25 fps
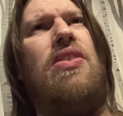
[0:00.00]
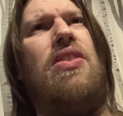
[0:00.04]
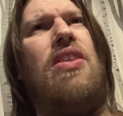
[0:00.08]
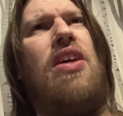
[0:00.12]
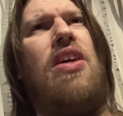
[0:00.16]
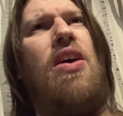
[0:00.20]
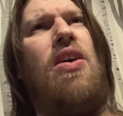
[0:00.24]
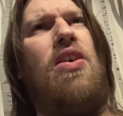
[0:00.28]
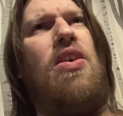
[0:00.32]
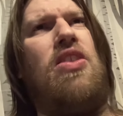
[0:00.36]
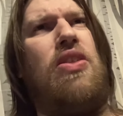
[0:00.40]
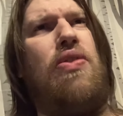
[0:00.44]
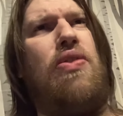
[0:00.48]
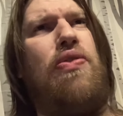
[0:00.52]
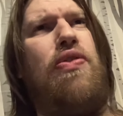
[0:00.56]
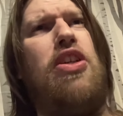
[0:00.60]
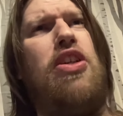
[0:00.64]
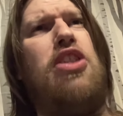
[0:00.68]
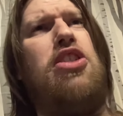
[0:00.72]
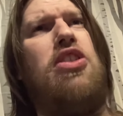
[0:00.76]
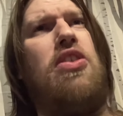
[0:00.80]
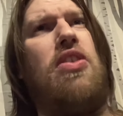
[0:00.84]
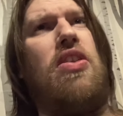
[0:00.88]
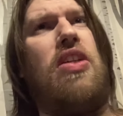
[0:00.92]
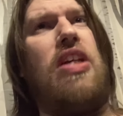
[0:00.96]

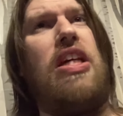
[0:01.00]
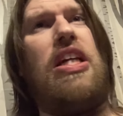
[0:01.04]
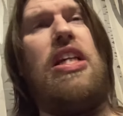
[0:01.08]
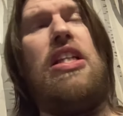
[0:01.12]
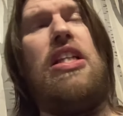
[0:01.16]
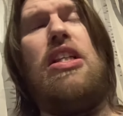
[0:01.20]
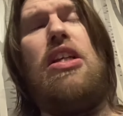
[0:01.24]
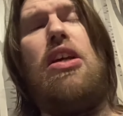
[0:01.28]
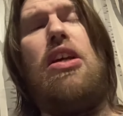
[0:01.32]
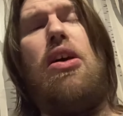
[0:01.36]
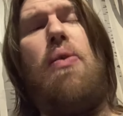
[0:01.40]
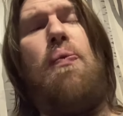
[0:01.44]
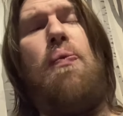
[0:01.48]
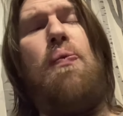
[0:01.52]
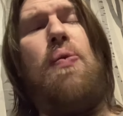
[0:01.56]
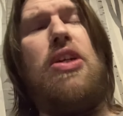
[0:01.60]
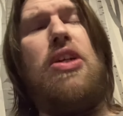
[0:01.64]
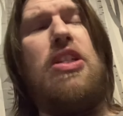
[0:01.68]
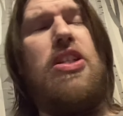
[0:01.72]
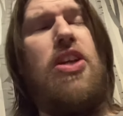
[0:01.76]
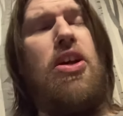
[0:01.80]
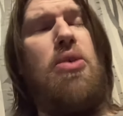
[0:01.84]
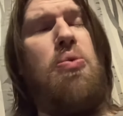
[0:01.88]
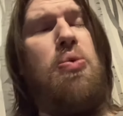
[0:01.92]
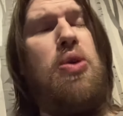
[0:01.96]
artificial.
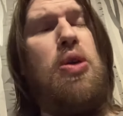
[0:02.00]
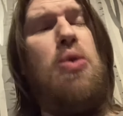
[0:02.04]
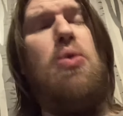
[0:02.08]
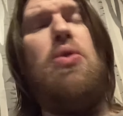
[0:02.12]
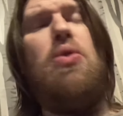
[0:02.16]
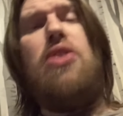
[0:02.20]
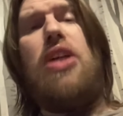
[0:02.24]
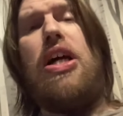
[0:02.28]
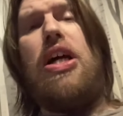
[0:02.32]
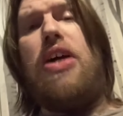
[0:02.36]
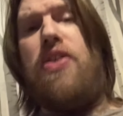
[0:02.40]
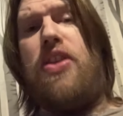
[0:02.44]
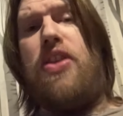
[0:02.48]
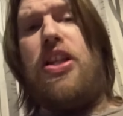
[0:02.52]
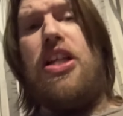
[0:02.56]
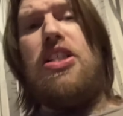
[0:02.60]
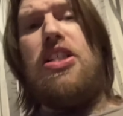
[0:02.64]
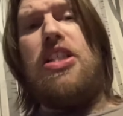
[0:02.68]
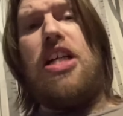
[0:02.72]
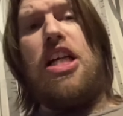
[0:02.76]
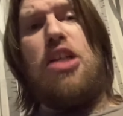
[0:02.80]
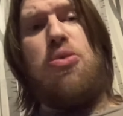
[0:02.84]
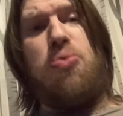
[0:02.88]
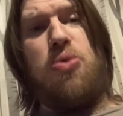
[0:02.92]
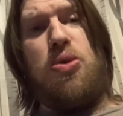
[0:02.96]
These
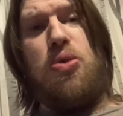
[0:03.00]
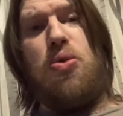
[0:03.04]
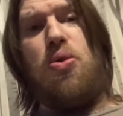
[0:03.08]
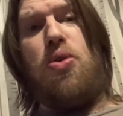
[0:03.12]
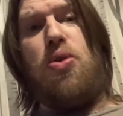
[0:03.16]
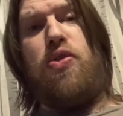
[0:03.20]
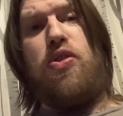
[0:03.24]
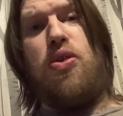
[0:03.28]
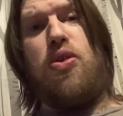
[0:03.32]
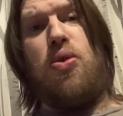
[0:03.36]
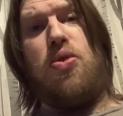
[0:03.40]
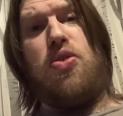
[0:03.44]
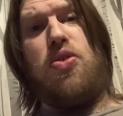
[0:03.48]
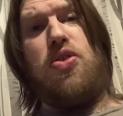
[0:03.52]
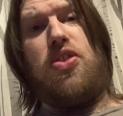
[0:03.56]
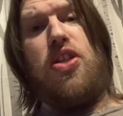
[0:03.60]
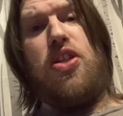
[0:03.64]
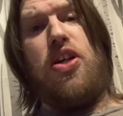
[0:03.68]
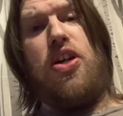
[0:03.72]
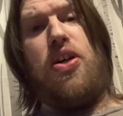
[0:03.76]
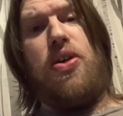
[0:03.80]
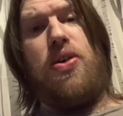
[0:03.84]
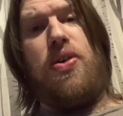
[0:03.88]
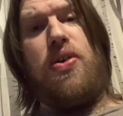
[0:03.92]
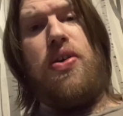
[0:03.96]
days we all of course
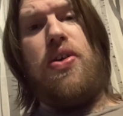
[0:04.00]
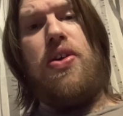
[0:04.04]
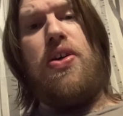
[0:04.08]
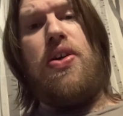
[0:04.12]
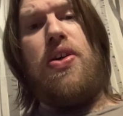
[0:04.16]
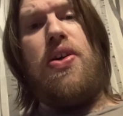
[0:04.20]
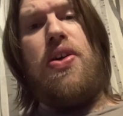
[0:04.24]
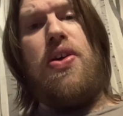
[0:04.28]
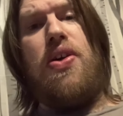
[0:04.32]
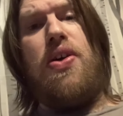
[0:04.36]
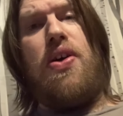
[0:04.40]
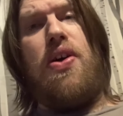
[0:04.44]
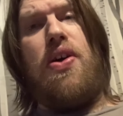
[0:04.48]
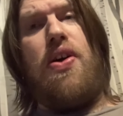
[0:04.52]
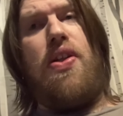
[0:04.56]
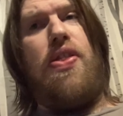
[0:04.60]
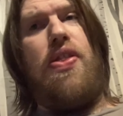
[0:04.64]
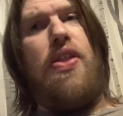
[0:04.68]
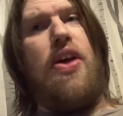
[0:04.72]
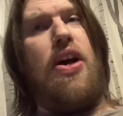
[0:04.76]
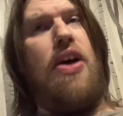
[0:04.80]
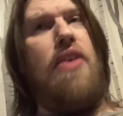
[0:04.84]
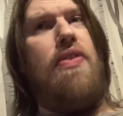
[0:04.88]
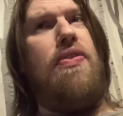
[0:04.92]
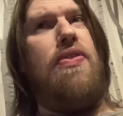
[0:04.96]
know
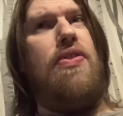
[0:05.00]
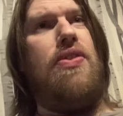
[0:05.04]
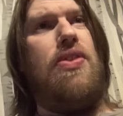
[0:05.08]
that